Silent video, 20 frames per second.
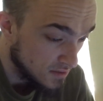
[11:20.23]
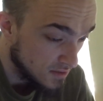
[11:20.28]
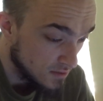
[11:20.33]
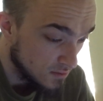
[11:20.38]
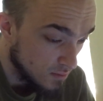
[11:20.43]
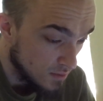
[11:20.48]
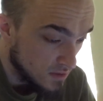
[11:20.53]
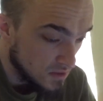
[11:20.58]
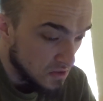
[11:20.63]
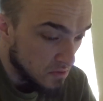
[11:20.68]
That's
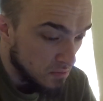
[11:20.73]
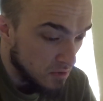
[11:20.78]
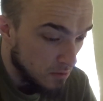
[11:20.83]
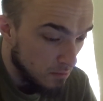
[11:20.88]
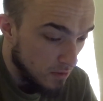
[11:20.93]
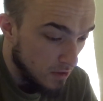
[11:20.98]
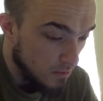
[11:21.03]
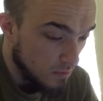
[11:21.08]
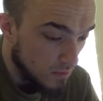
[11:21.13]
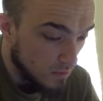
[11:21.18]
why so many
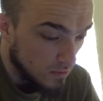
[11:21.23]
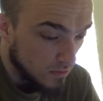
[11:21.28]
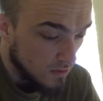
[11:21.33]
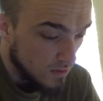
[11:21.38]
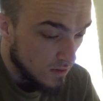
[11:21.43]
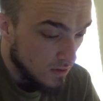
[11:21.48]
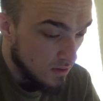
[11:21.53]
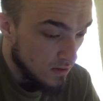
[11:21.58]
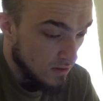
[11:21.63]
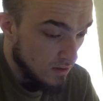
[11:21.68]
people
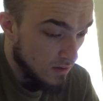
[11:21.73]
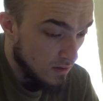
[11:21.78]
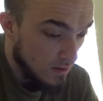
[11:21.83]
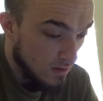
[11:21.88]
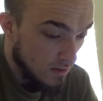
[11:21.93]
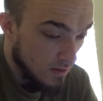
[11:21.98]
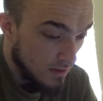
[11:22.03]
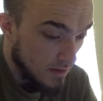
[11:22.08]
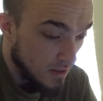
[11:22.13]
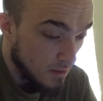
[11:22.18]

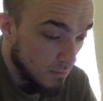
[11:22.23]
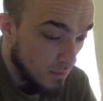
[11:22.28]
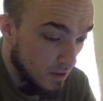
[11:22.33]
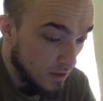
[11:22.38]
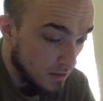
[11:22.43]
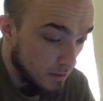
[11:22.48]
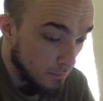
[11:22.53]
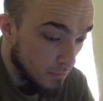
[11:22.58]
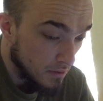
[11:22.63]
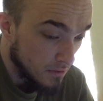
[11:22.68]
like
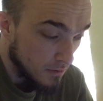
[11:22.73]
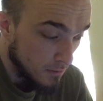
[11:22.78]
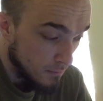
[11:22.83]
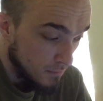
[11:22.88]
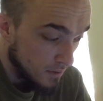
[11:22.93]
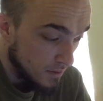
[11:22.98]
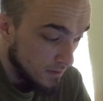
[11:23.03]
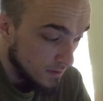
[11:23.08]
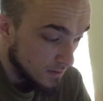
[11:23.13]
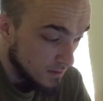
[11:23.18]
bodybuilding,
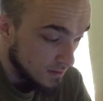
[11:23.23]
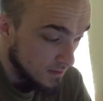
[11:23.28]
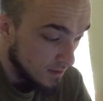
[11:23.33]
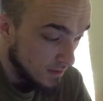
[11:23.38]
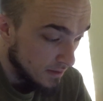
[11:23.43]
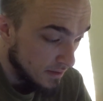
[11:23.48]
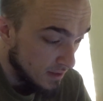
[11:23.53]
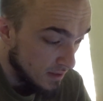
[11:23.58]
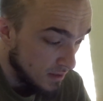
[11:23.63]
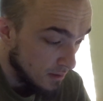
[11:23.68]
because they
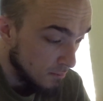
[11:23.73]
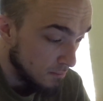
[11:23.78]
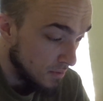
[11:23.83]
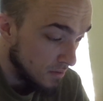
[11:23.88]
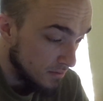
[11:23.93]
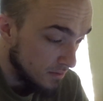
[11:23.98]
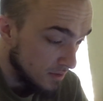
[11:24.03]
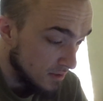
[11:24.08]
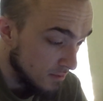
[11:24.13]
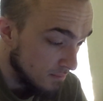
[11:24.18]
like
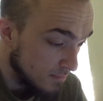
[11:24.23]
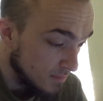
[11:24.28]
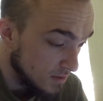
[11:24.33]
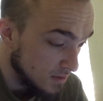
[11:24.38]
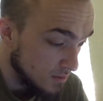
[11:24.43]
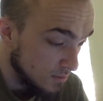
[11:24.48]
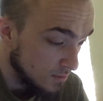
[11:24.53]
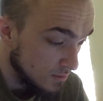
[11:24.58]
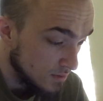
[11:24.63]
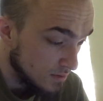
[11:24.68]
building the
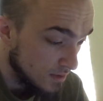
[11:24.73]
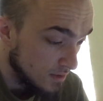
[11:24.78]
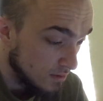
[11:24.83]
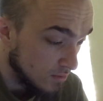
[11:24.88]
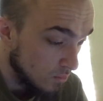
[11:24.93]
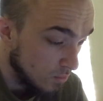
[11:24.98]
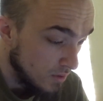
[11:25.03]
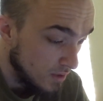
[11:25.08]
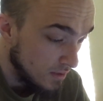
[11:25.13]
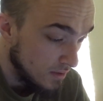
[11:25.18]
muscles that are
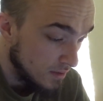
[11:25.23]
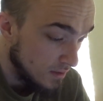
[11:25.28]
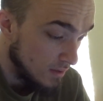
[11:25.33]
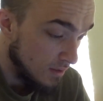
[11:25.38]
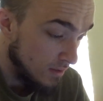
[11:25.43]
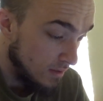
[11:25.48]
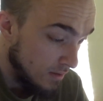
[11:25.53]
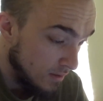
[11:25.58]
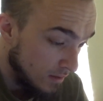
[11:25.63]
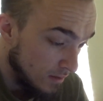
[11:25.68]
weak
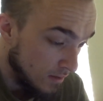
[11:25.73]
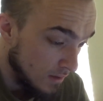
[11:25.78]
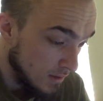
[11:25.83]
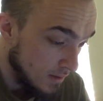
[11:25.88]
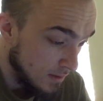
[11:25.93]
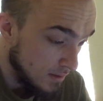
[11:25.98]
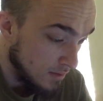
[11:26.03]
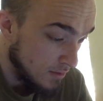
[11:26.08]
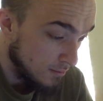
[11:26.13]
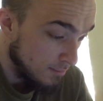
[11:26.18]

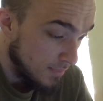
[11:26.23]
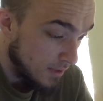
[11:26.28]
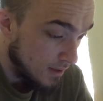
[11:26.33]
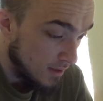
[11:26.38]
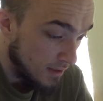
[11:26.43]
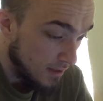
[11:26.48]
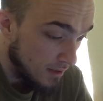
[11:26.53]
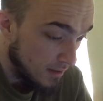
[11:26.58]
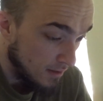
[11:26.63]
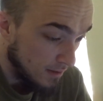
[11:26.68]
on their
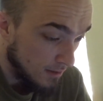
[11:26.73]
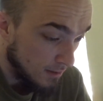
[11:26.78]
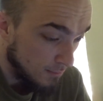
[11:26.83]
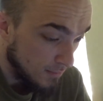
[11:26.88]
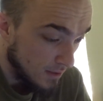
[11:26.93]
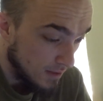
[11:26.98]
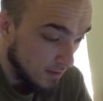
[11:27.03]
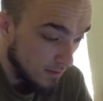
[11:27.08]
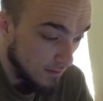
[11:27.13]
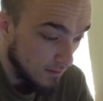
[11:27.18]
body and
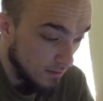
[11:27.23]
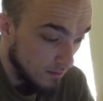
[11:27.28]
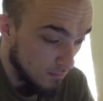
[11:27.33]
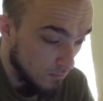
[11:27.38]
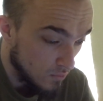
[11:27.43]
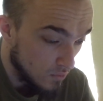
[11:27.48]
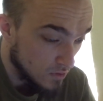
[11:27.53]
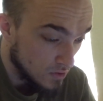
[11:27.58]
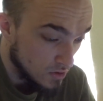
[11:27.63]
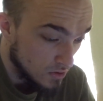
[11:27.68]
making them
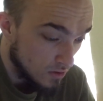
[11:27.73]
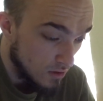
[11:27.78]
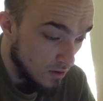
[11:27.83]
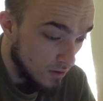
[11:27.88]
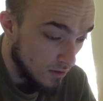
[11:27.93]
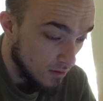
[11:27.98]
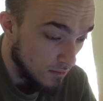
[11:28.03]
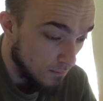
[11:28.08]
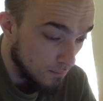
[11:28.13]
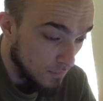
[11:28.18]
more
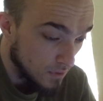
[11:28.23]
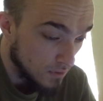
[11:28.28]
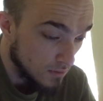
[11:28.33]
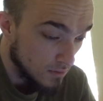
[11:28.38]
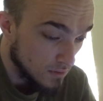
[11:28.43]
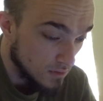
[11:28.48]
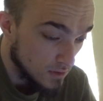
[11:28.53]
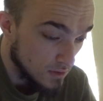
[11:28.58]
stronger and built.